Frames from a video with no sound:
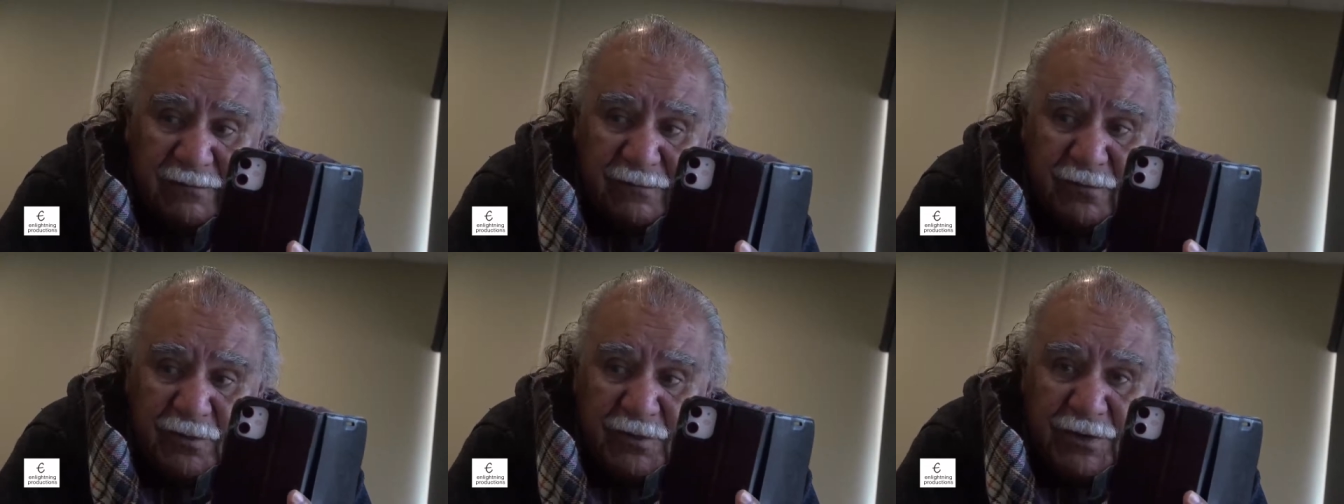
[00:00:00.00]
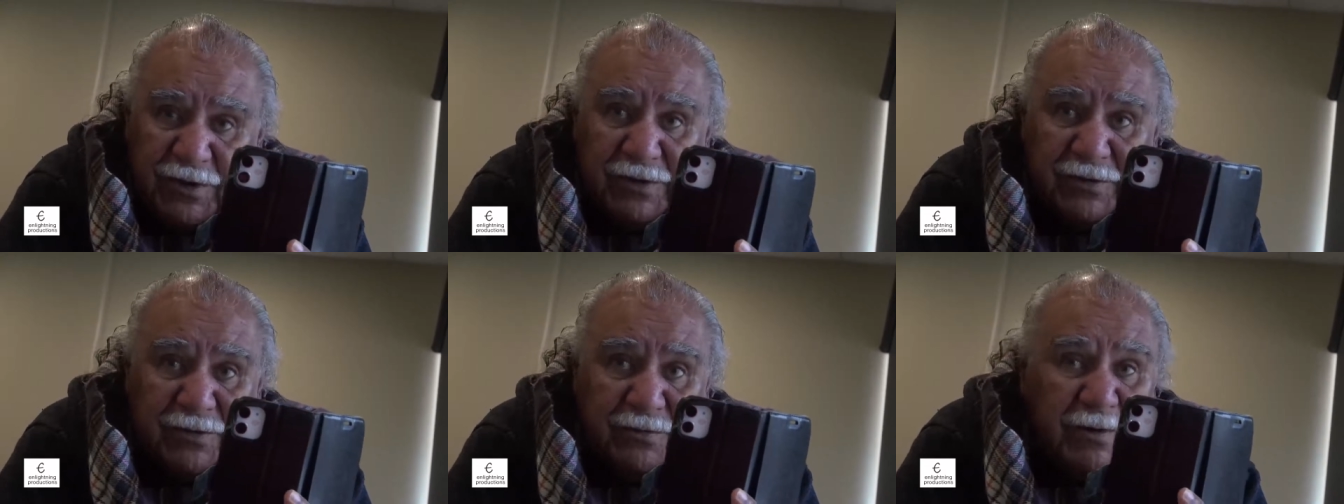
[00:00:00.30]

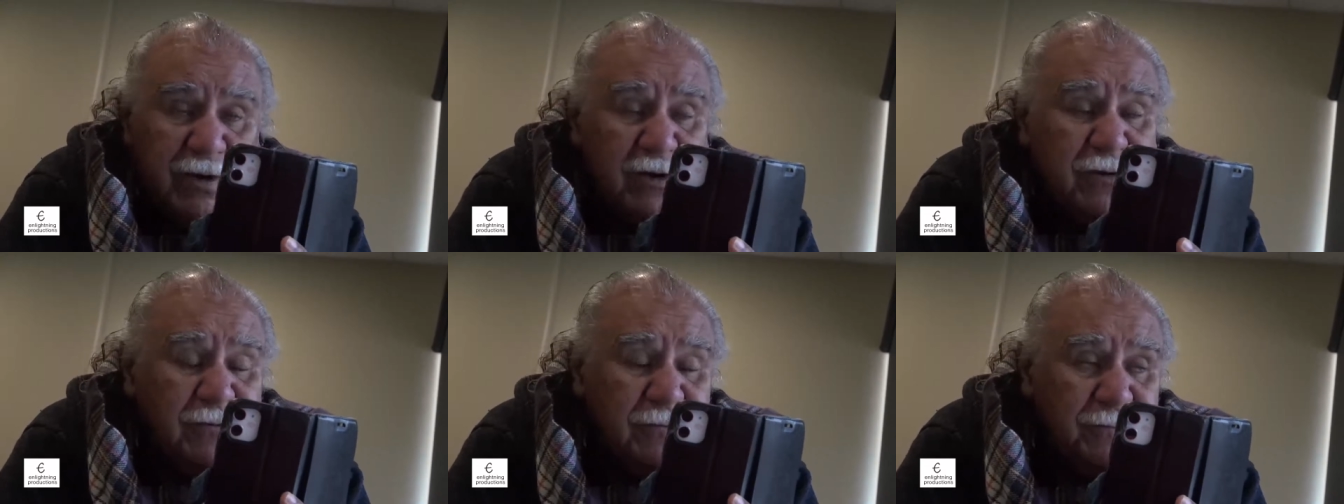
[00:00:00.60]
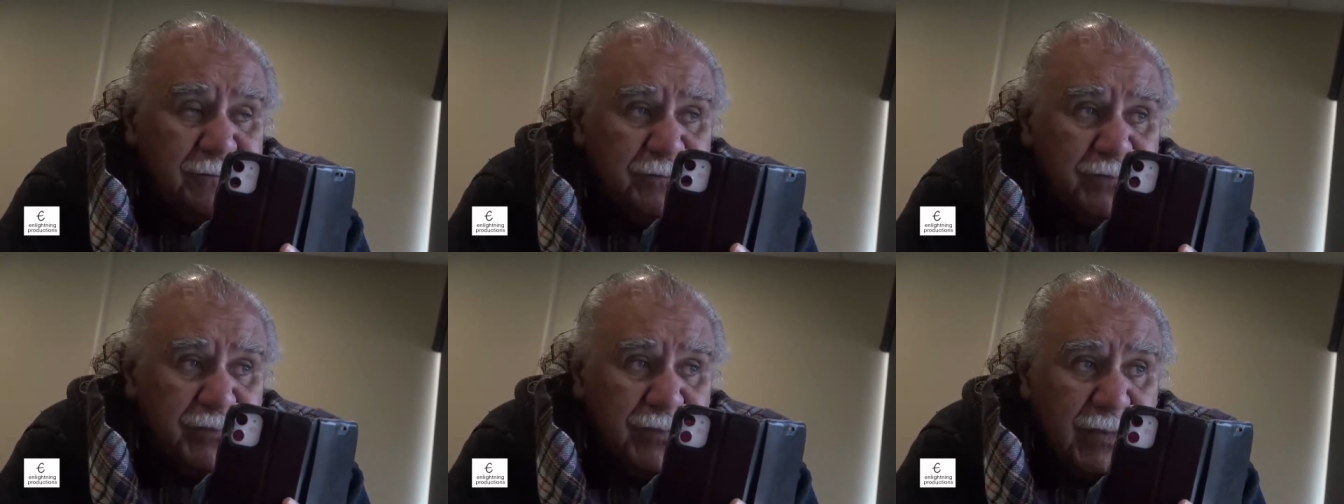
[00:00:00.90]

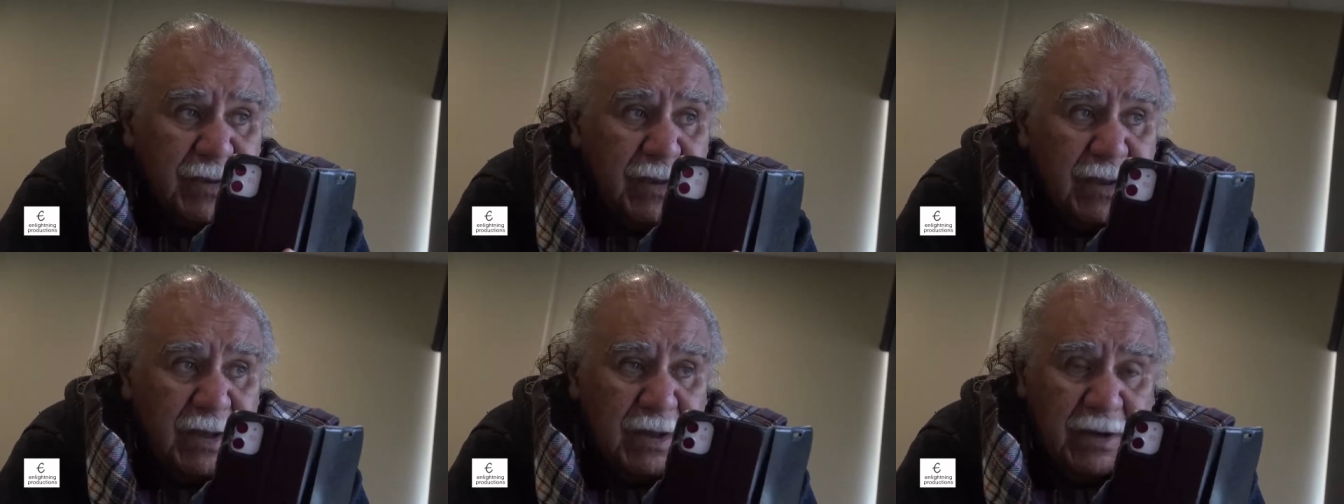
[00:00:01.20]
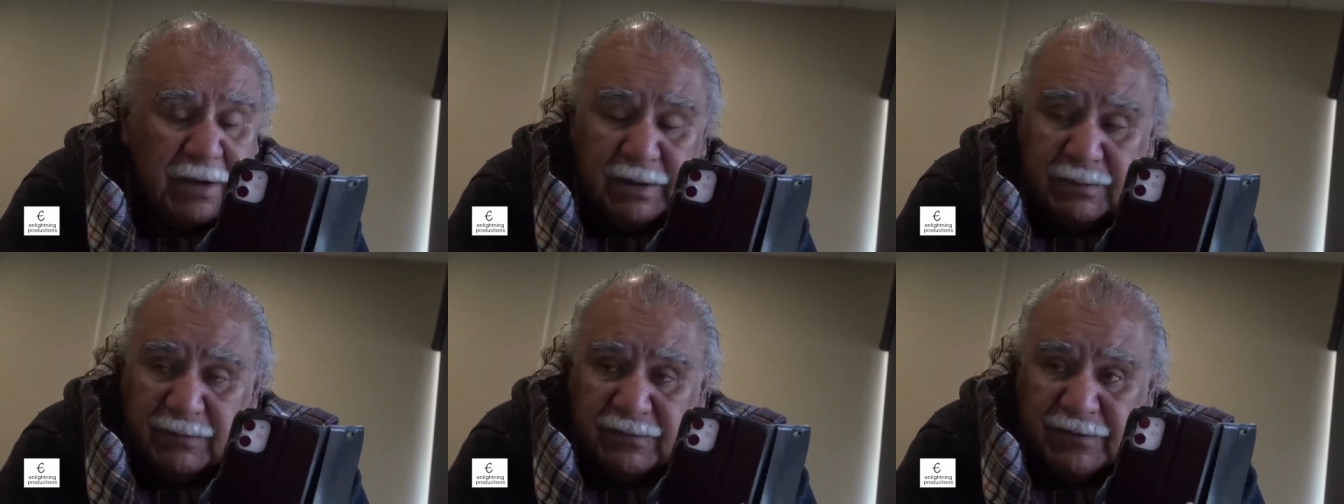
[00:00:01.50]
fourteen-year-old.
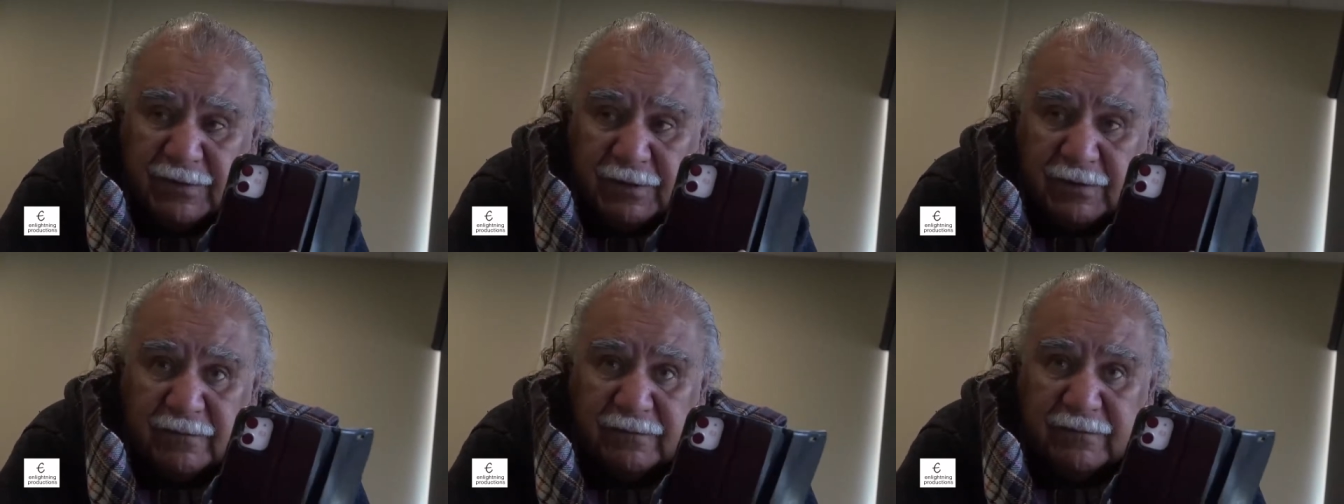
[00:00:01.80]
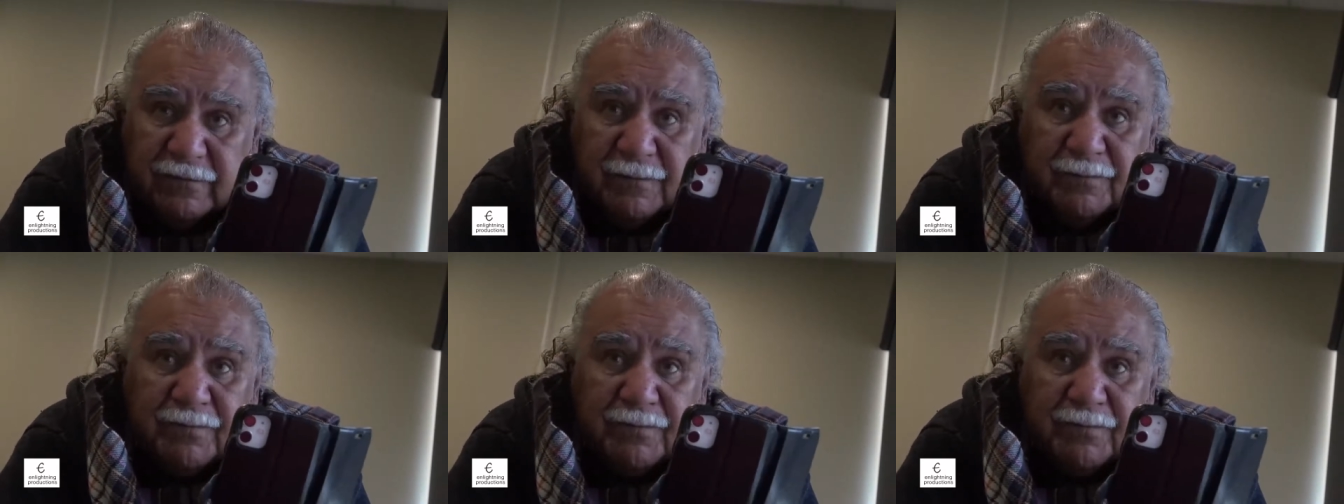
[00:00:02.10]
Hung himself,